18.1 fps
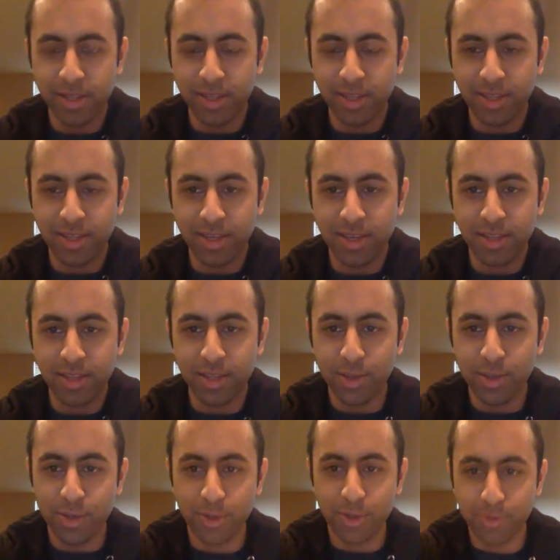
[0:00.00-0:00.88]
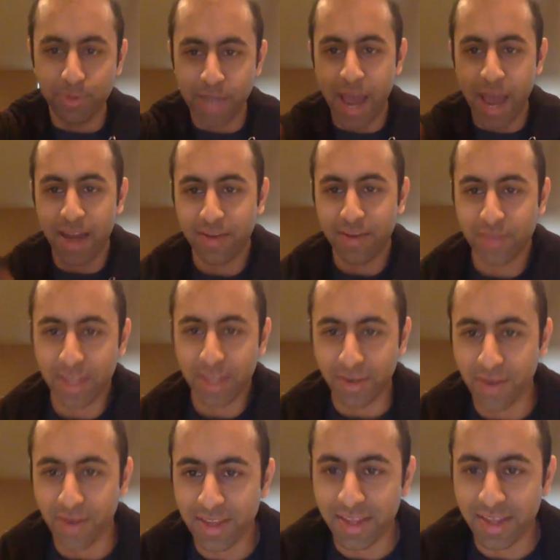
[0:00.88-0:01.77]
then the, the YouTube chat and
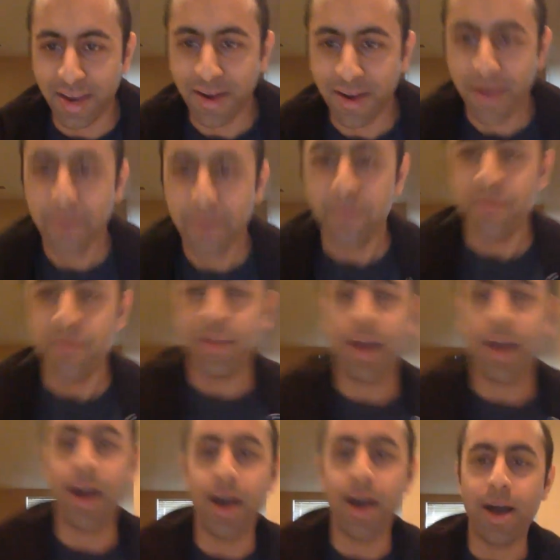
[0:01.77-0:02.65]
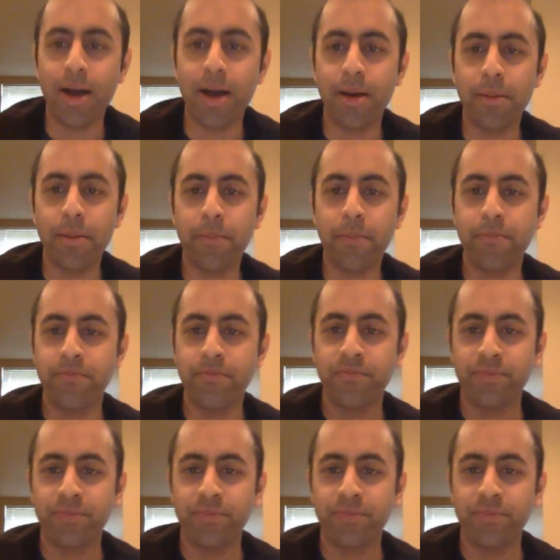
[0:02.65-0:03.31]
everything right there. Um,